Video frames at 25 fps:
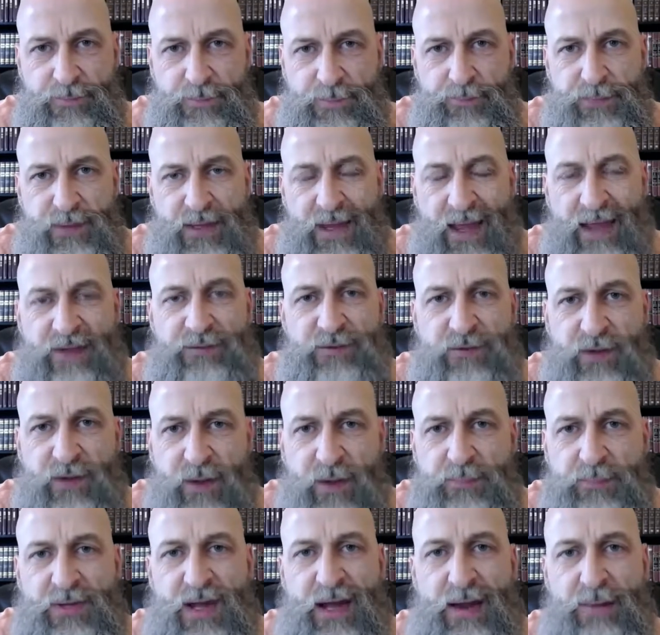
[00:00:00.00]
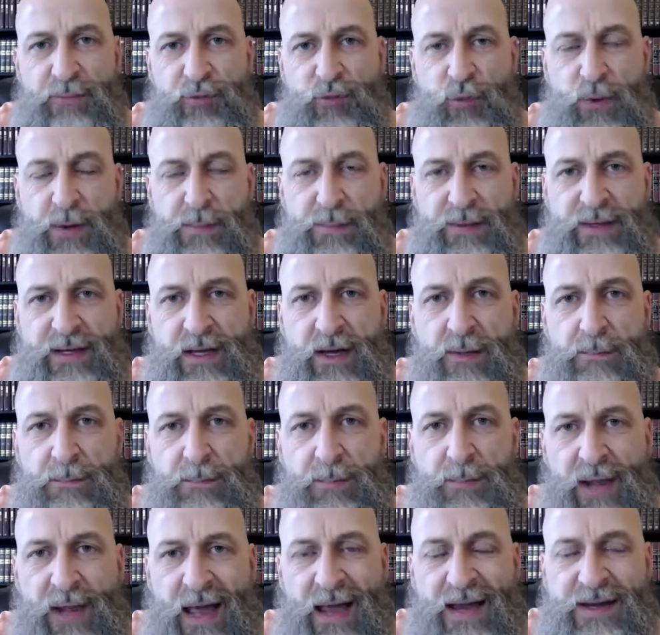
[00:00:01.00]
And sometimes we become
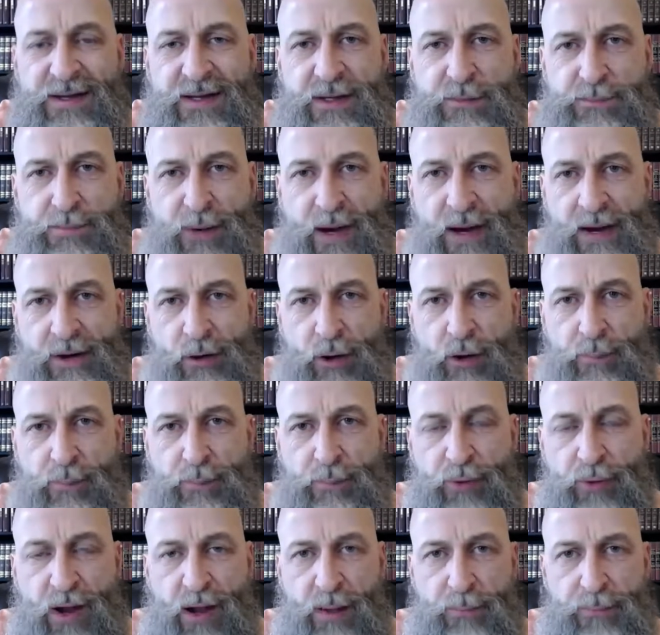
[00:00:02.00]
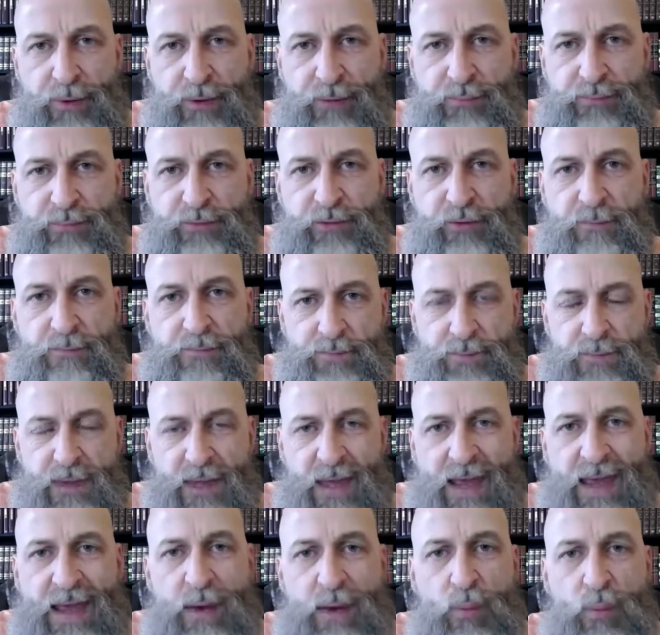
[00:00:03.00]
blinded by our problems
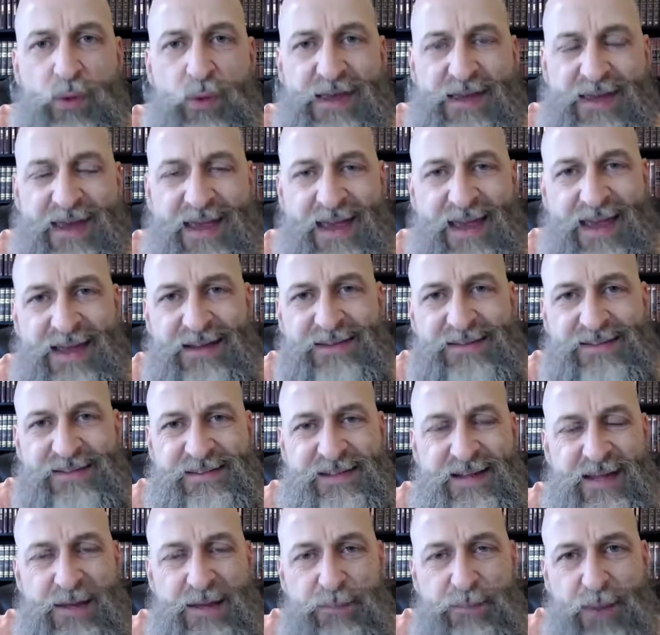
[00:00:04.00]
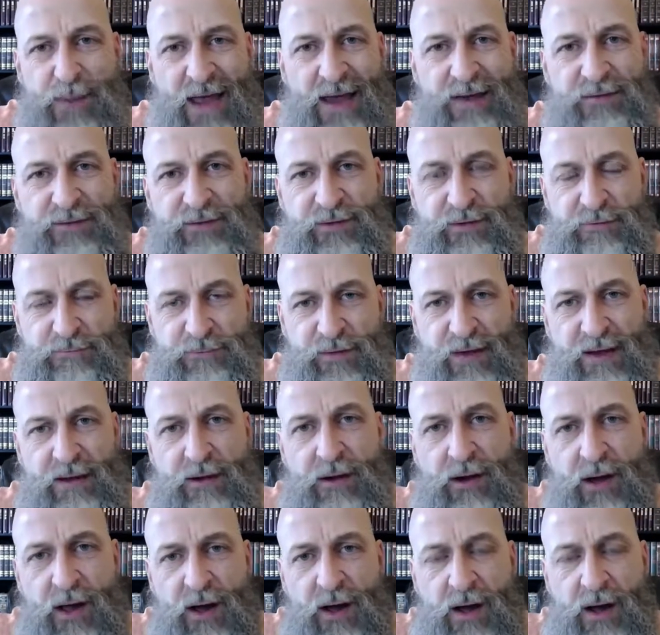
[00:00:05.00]
and we can't see past the veil
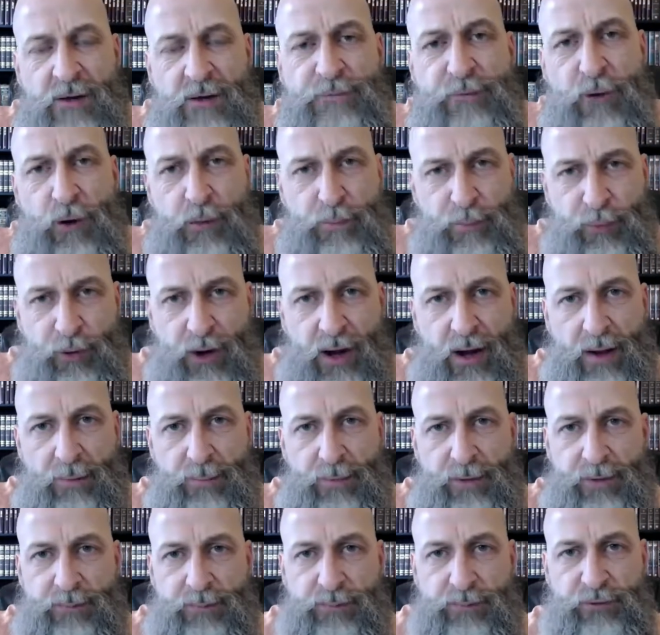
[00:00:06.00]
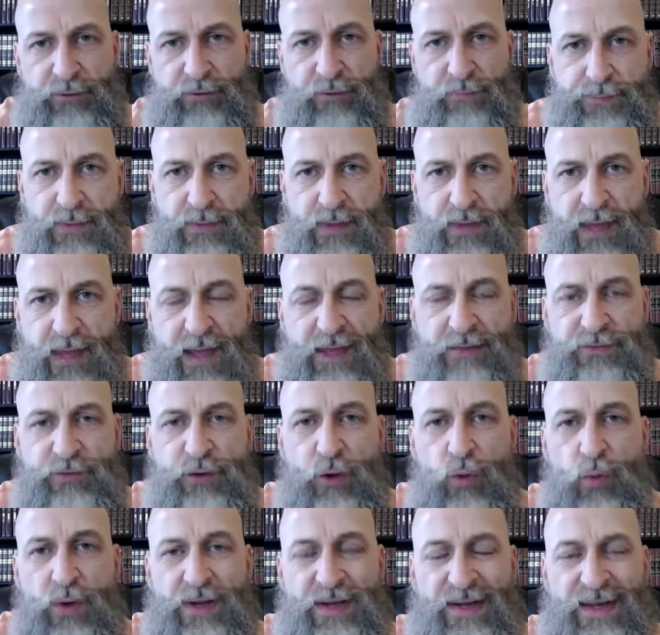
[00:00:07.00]
of our problems. And so we
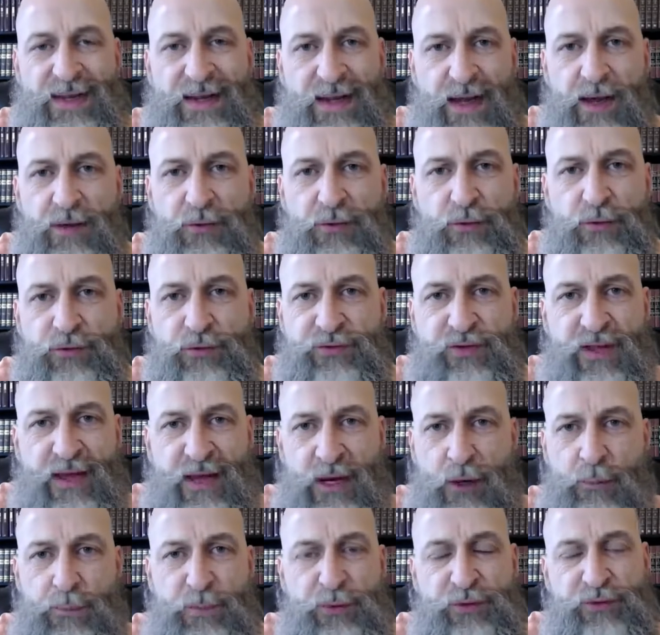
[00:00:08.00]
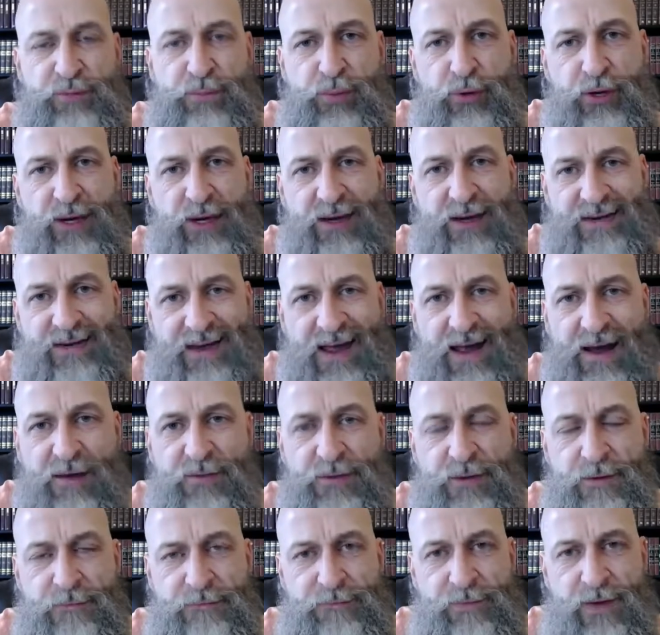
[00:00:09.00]
need others to help us bring down the
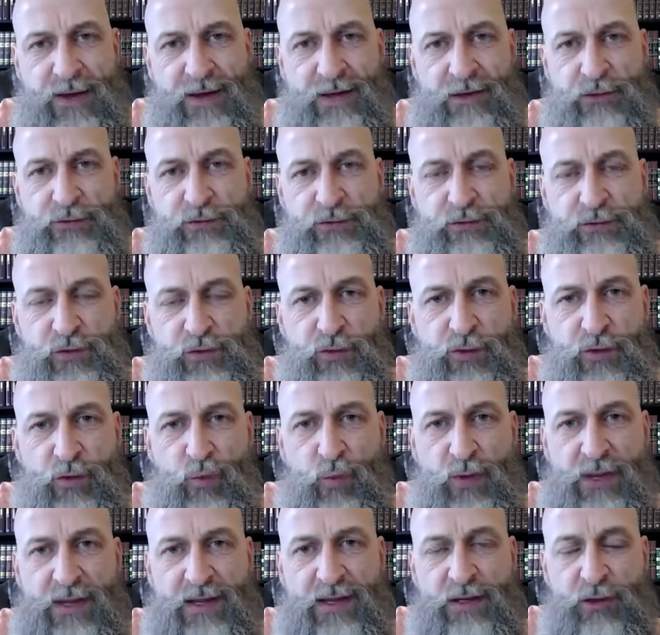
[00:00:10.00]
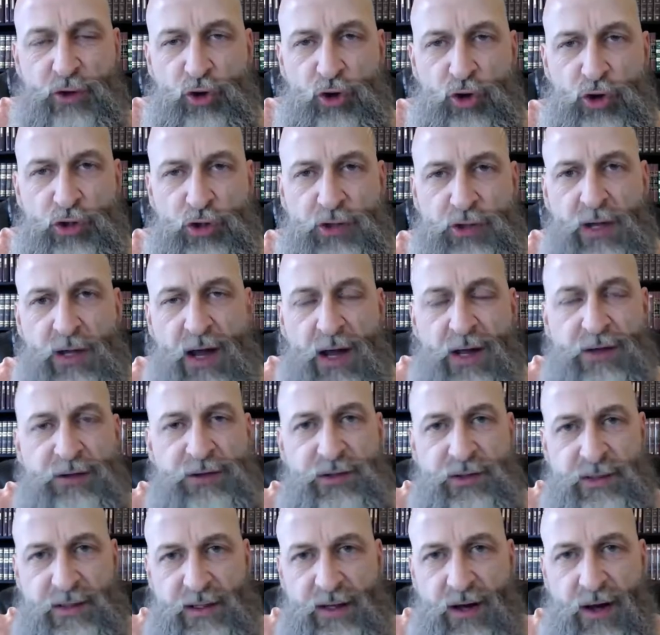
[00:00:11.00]
veil so that we can look unto
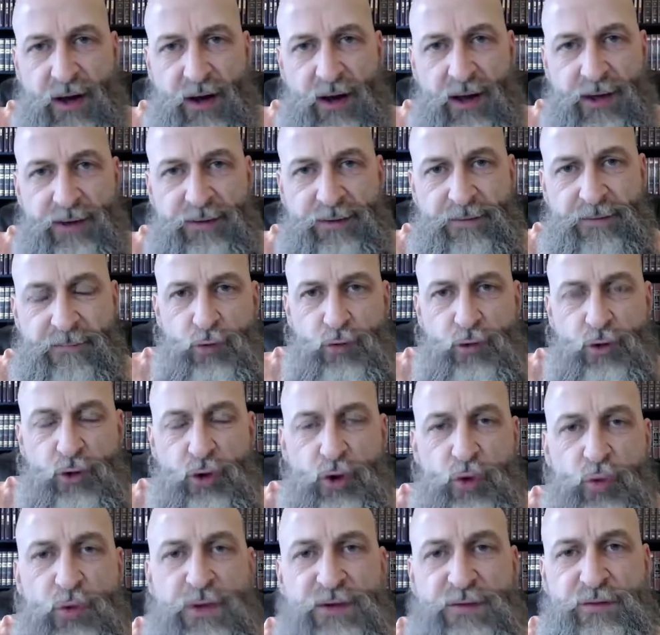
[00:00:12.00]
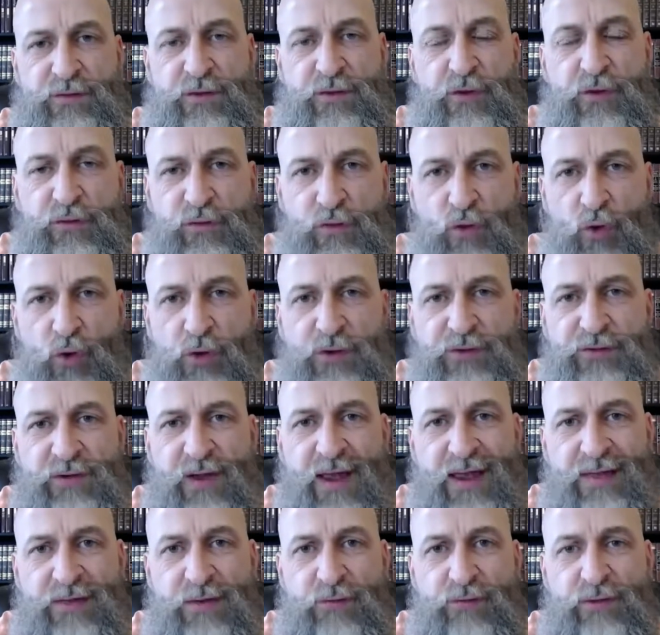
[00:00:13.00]
God, who is the source and the
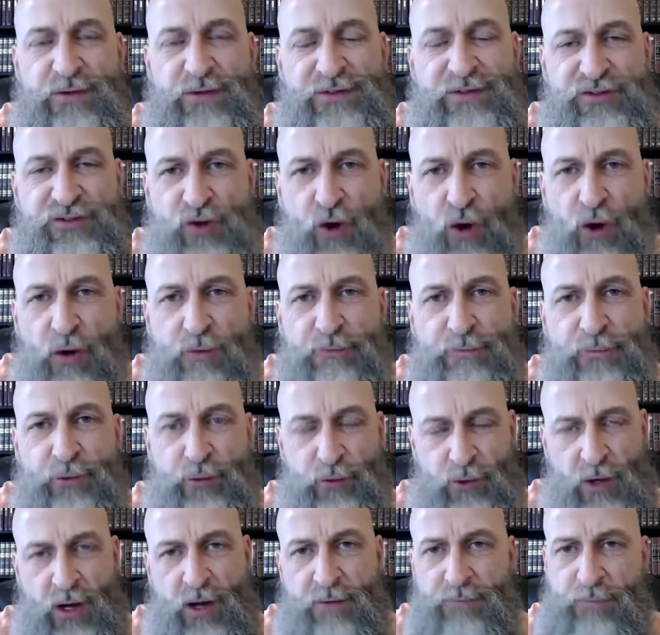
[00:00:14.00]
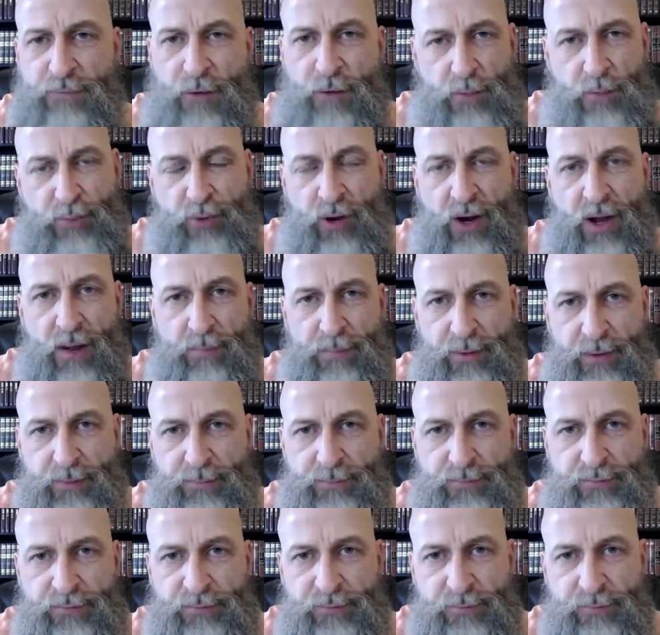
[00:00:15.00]
resolver of our problems.